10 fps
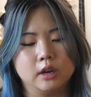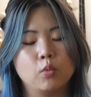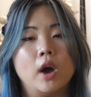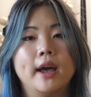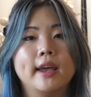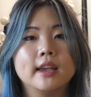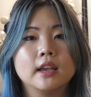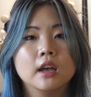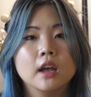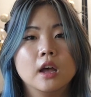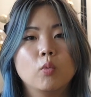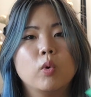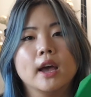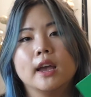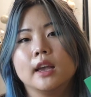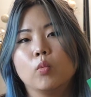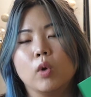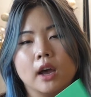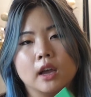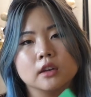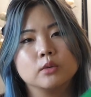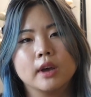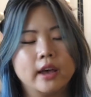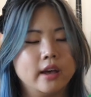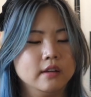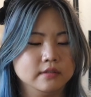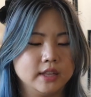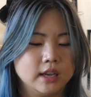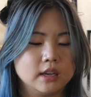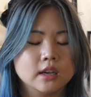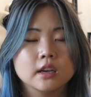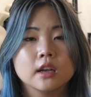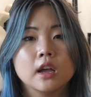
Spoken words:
Why do I have like